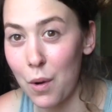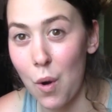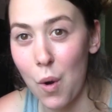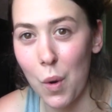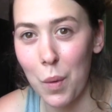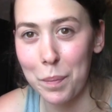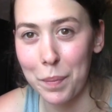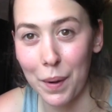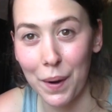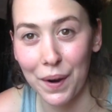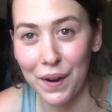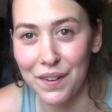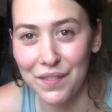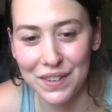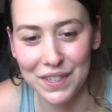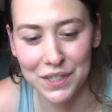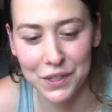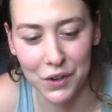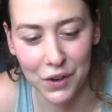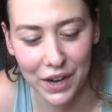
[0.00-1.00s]
The whole part of
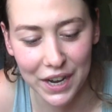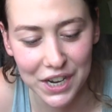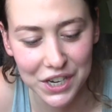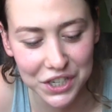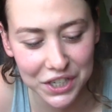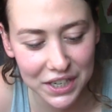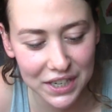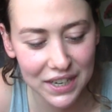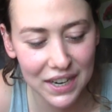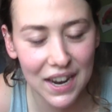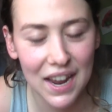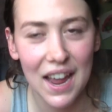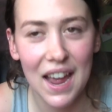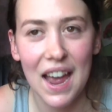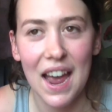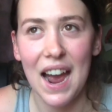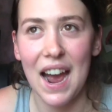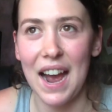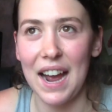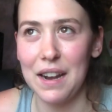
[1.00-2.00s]
integration
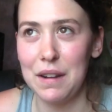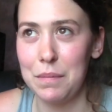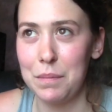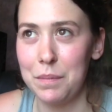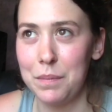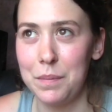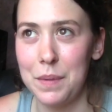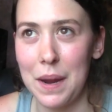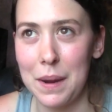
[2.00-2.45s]
and